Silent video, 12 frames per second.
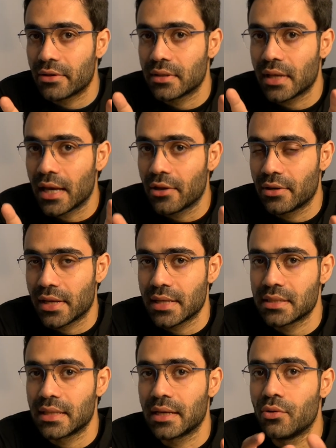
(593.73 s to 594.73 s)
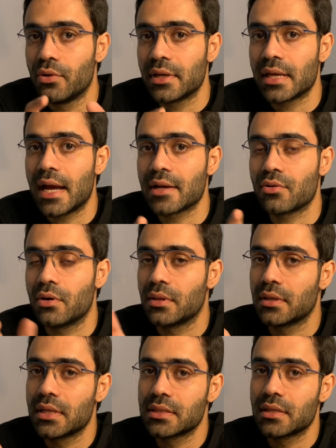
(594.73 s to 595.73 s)
diuretics, they go and act on the
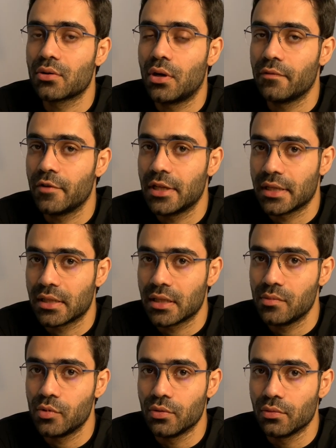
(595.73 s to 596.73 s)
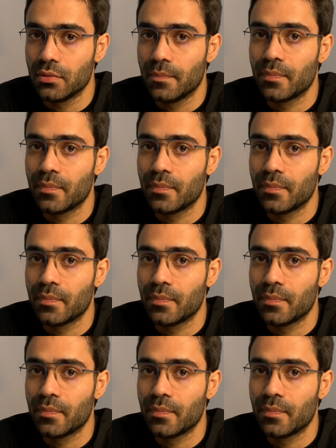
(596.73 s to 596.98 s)
distal convoluted tubule,